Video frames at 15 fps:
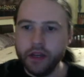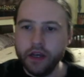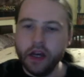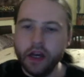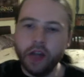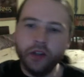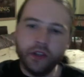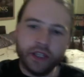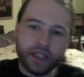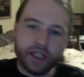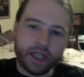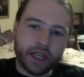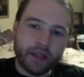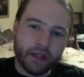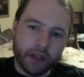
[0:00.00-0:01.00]
Another
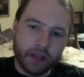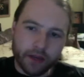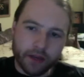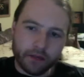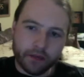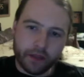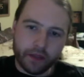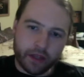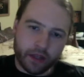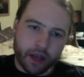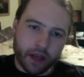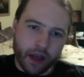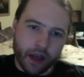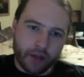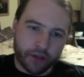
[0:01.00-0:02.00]
scene that
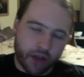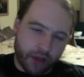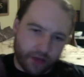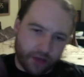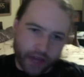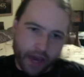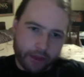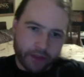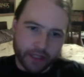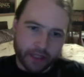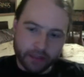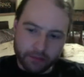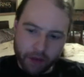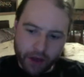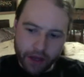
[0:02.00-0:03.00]
I've kept
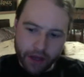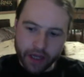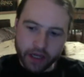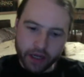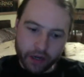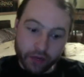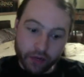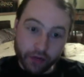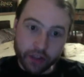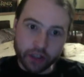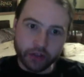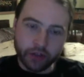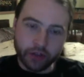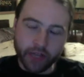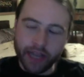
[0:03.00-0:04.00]
in my
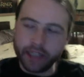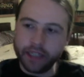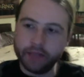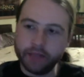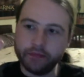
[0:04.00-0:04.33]
original edit,